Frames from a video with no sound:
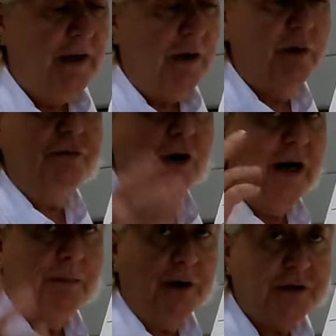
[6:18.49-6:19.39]
We've tried
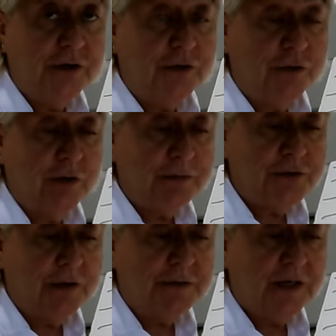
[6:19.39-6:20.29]
a bunch of trip
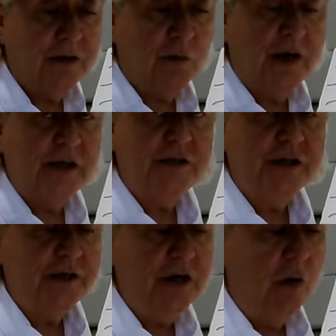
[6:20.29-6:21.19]
strips on the wing
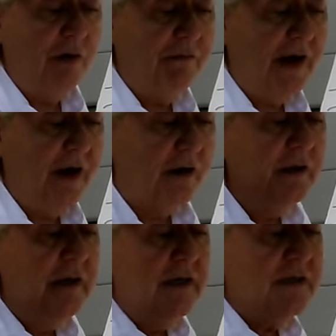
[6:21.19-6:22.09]
to no avail.
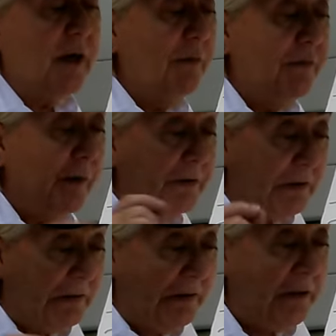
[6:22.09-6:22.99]
Some have helped a
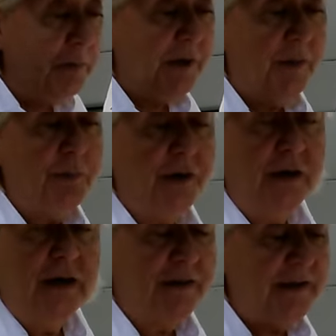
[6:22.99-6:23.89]
little bit,
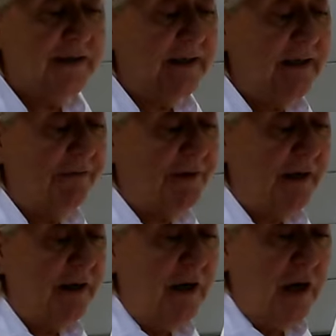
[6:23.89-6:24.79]
but nothing significant.